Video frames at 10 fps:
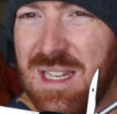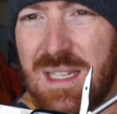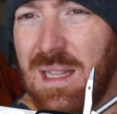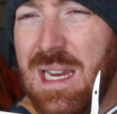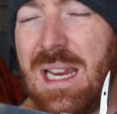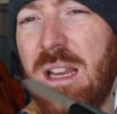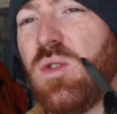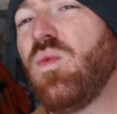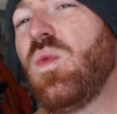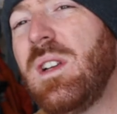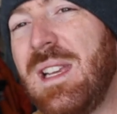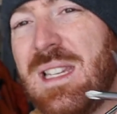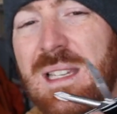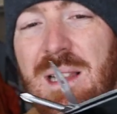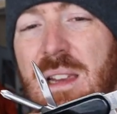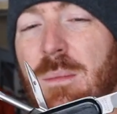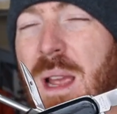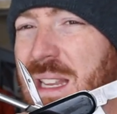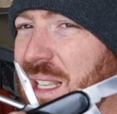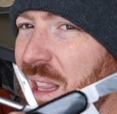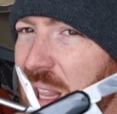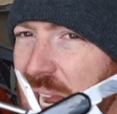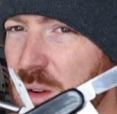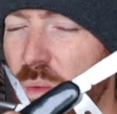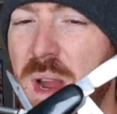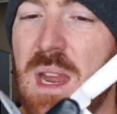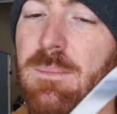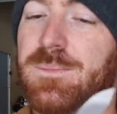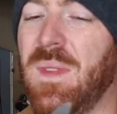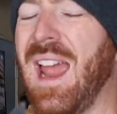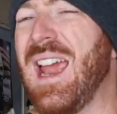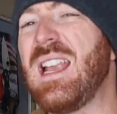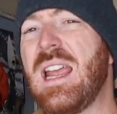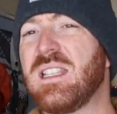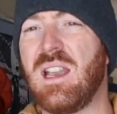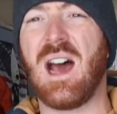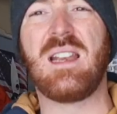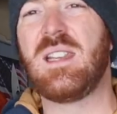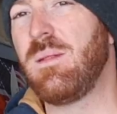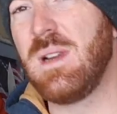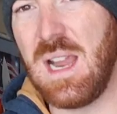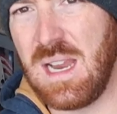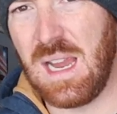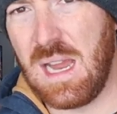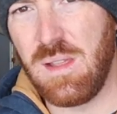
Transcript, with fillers: sleek, it's really slim, it's lightweight, and it's not intimidating